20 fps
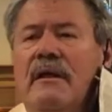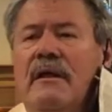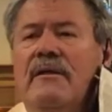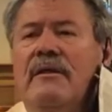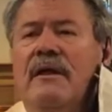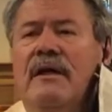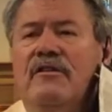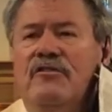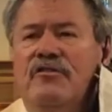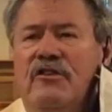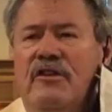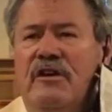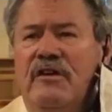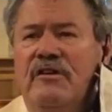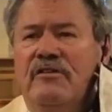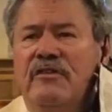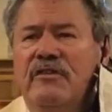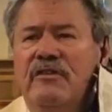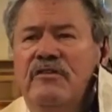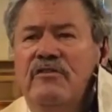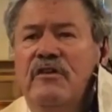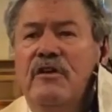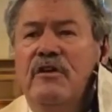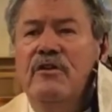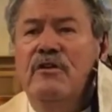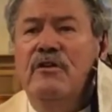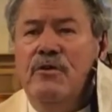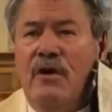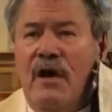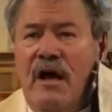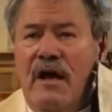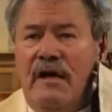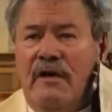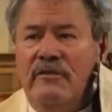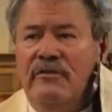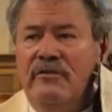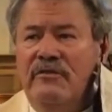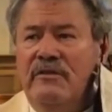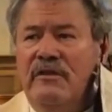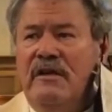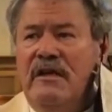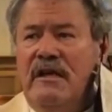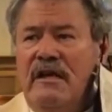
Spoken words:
that Jesus Christ